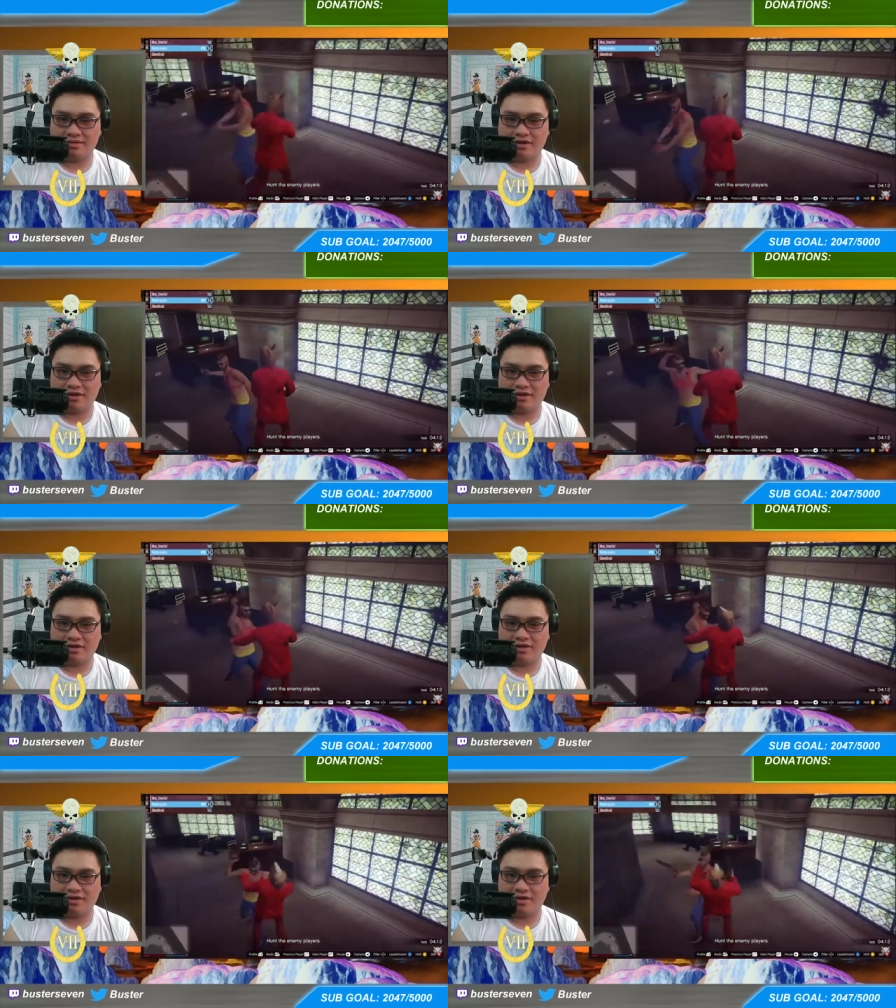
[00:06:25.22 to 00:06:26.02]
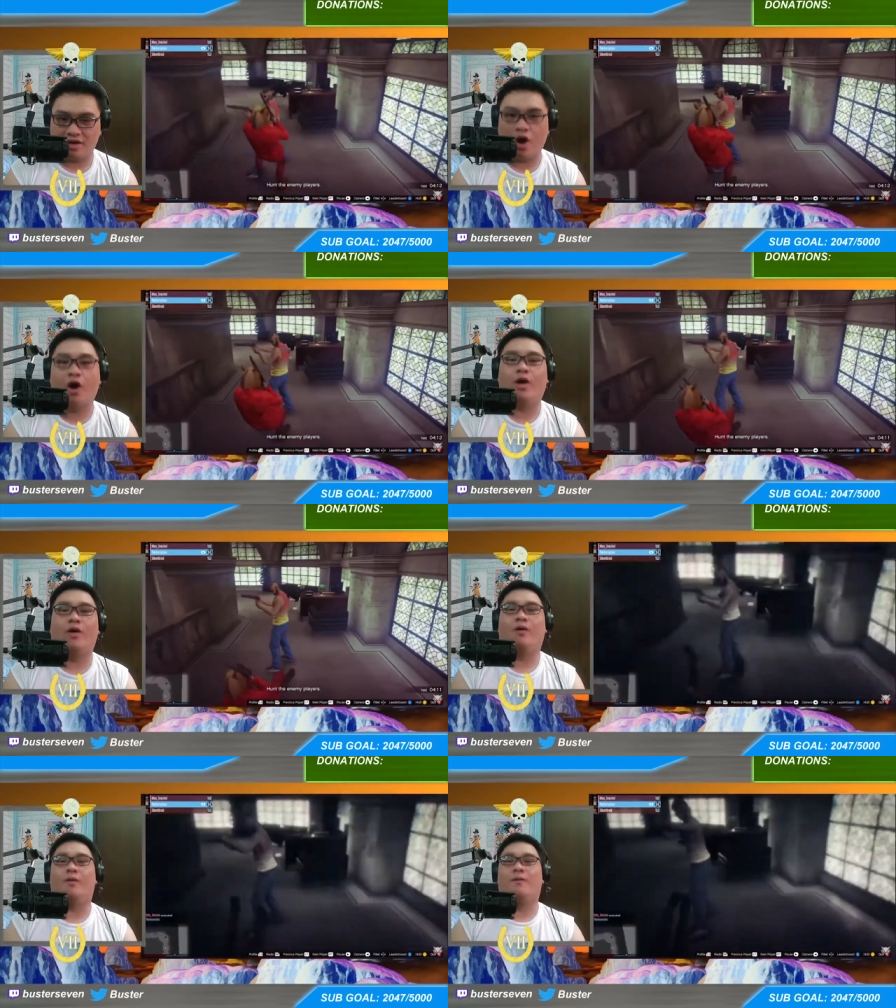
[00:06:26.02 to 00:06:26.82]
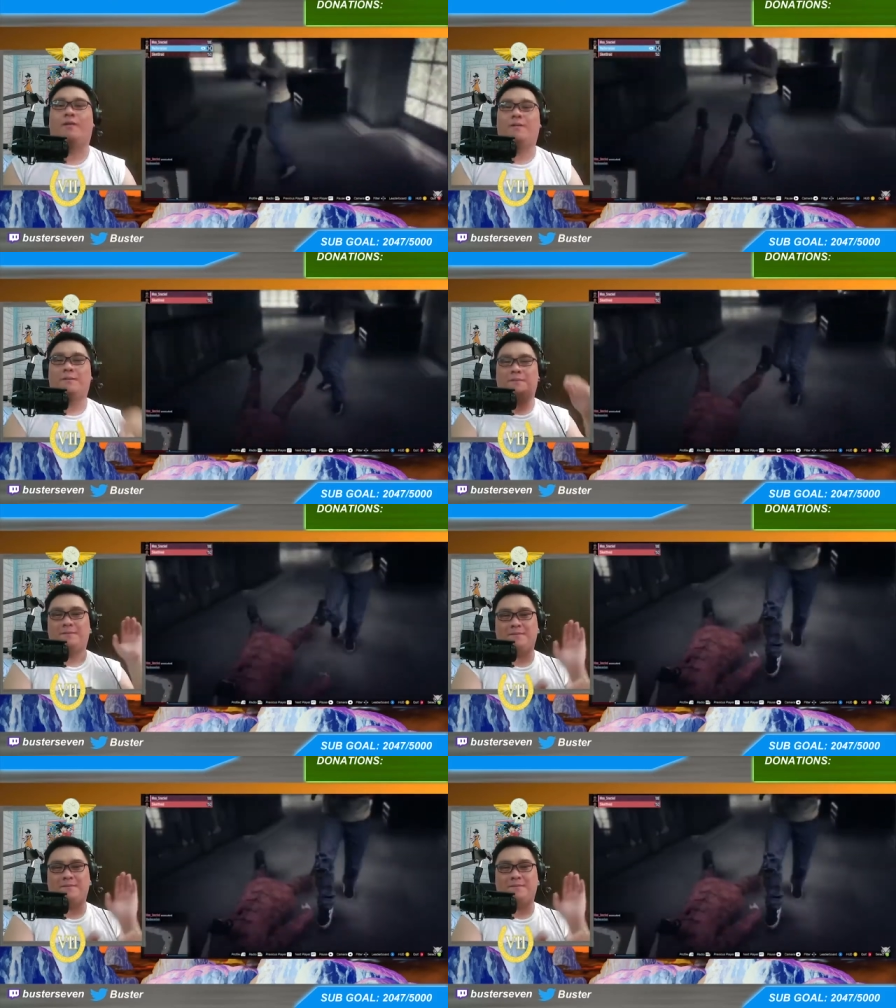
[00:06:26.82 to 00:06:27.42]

You're weak. Oh. what a stupid